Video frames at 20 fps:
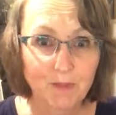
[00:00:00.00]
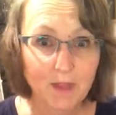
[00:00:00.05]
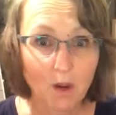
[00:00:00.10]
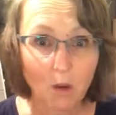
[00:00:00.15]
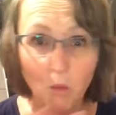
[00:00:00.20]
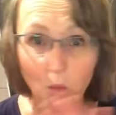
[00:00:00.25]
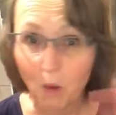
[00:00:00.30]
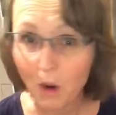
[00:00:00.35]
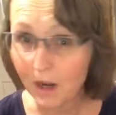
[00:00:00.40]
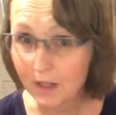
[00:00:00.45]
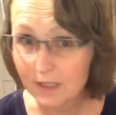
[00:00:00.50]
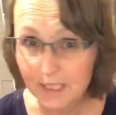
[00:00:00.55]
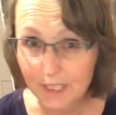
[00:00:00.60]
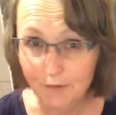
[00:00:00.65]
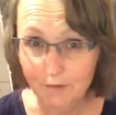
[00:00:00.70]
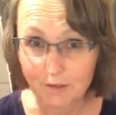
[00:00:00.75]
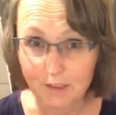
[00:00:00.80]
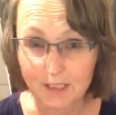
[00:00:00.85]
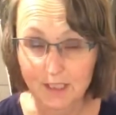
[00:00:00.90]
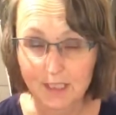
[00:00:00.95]
What a
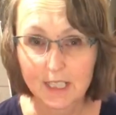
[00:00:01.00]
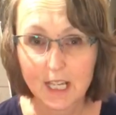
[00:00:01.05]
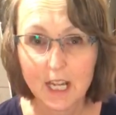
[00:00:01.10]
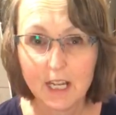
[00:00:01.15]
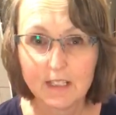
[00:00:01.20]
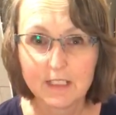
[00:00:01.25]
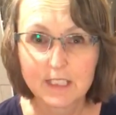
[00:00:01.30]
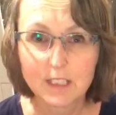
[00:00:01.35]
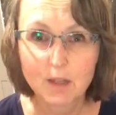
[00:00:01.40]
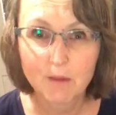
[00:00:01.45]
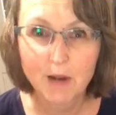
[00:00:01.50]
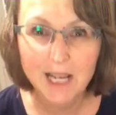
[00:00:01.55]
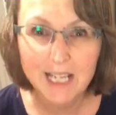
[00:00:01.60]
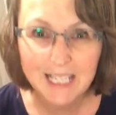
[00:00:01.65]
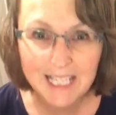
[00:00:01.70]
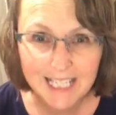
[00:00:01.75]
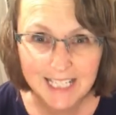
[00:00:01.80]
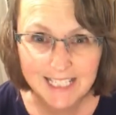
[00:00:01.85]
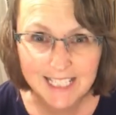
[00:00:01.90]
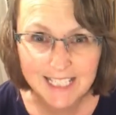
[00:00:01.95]
difference. So I
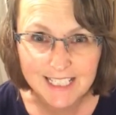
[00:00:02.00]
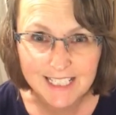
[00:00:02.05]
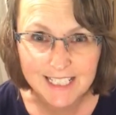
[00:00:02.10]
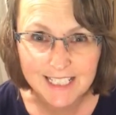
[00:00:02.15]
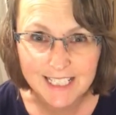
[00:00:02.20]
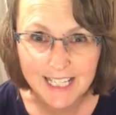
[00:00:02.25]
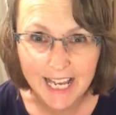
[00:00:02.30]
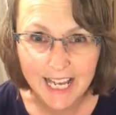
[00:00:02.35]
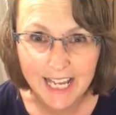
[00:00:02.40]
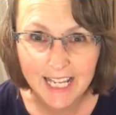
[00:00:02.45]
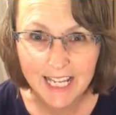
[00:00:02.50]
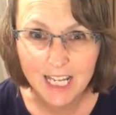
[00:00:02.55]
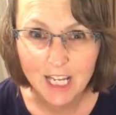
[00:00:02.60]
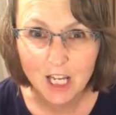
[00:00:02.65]
lit it today,